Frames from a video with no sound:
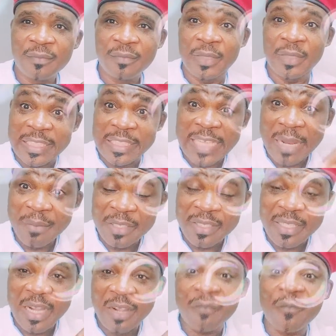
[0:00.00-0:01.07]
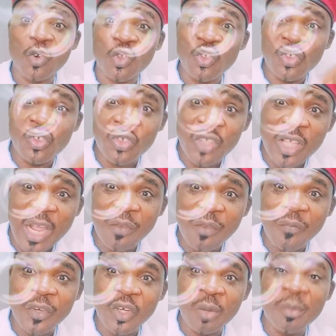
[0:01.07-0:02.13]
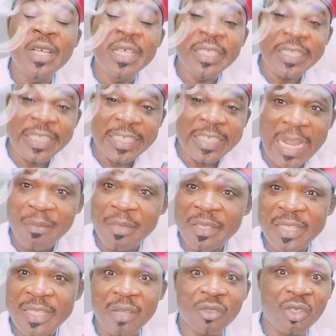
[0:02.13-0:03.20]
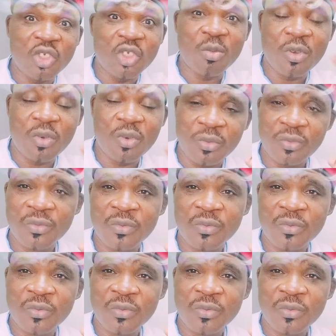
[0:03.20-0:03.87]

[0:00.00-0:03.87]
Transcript: The time is now. For you to have your freedom, the time is now, not tomorrow.